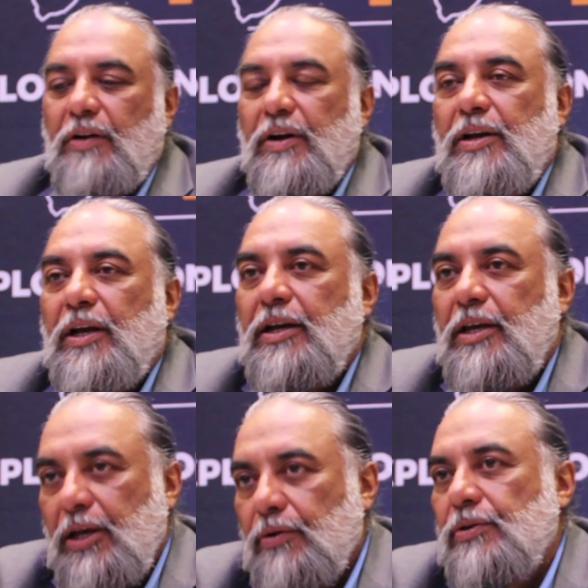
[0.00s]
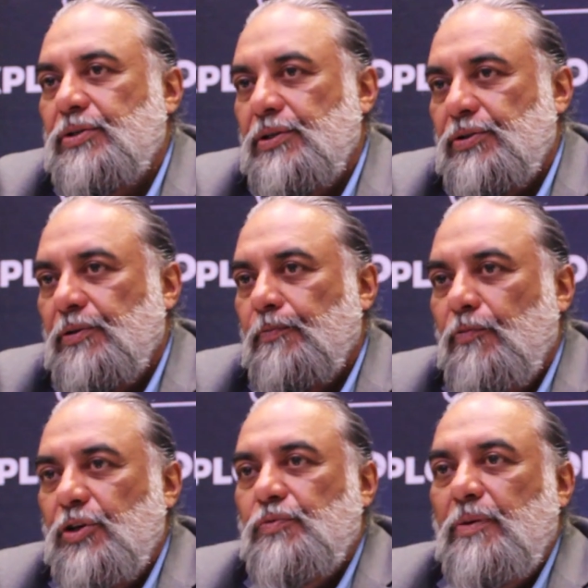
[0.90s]
creating an ecosystem
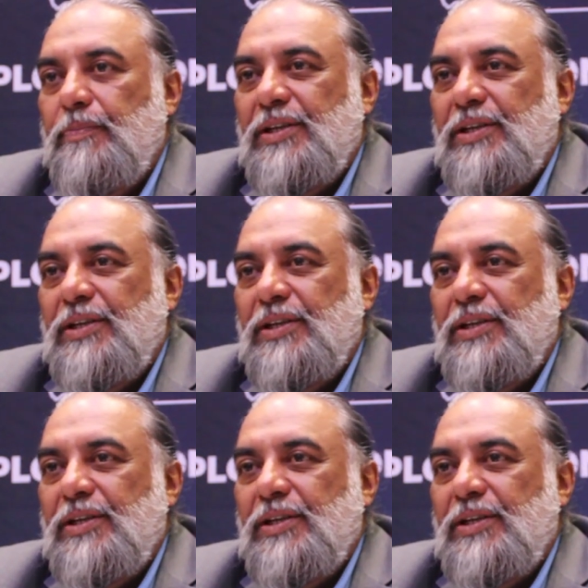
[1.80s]
which will